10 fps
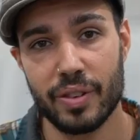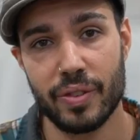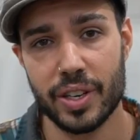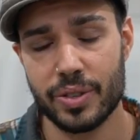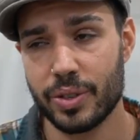
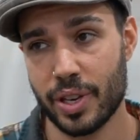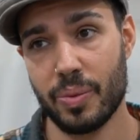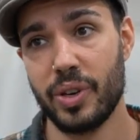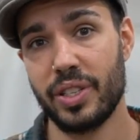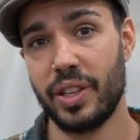adventures. I
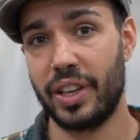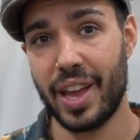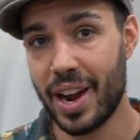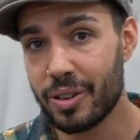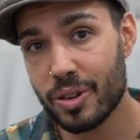went to the
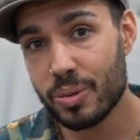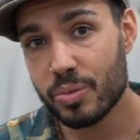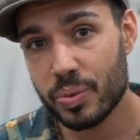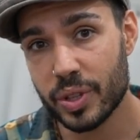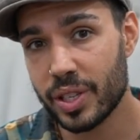
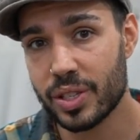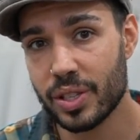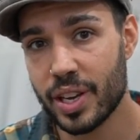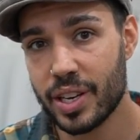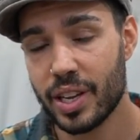catacombs with this
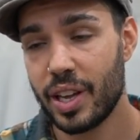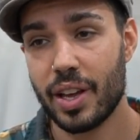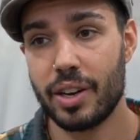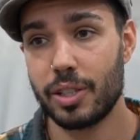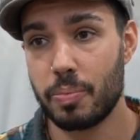light,
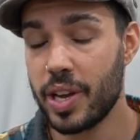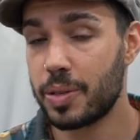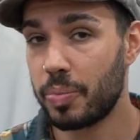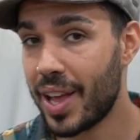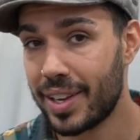and it's
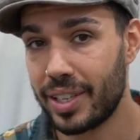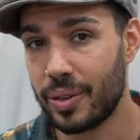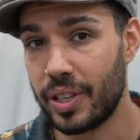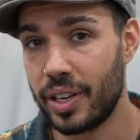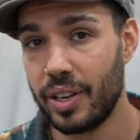pitch black
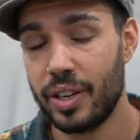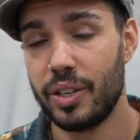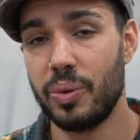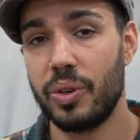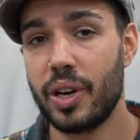down there.
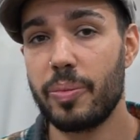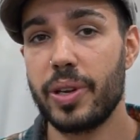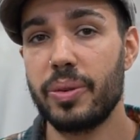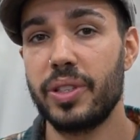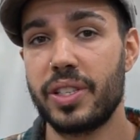You would not
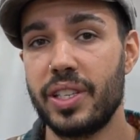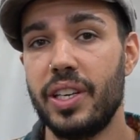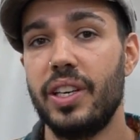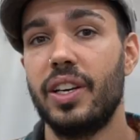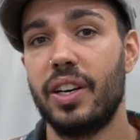be able to
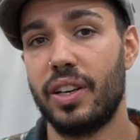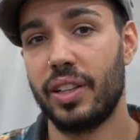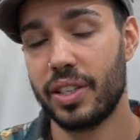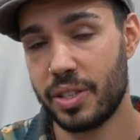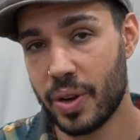see
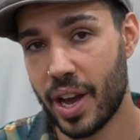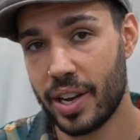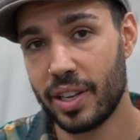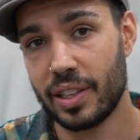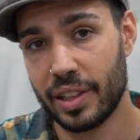unless you
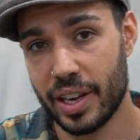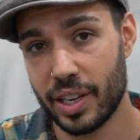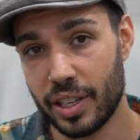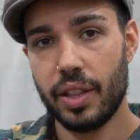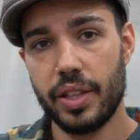had
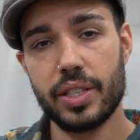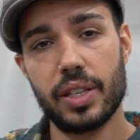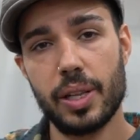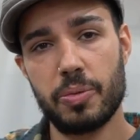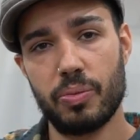lighting. This
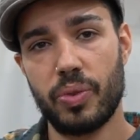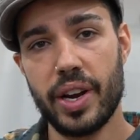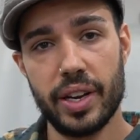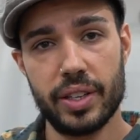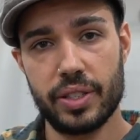clips
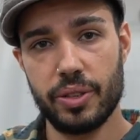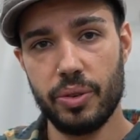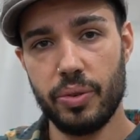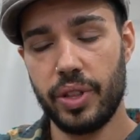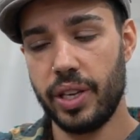right
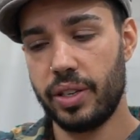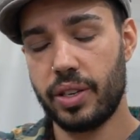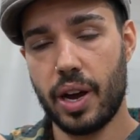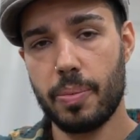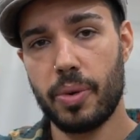into the
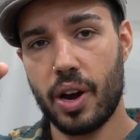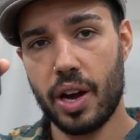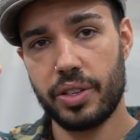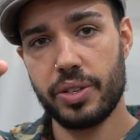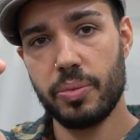top
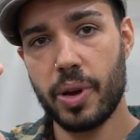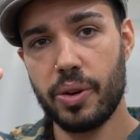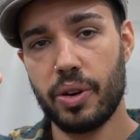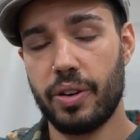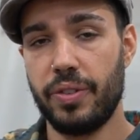hot shoe
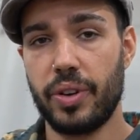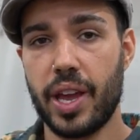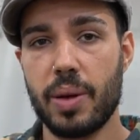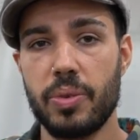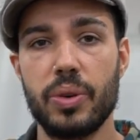mount of your
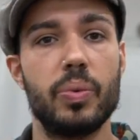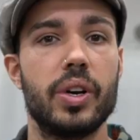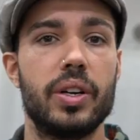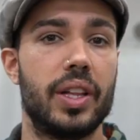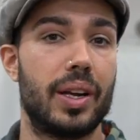camera
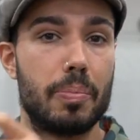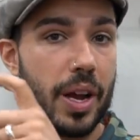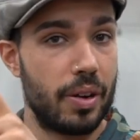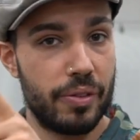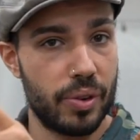where like a
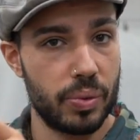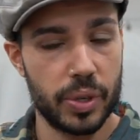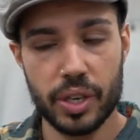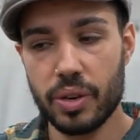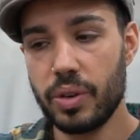microphone
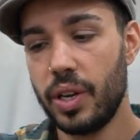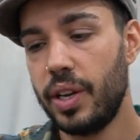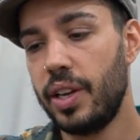would go,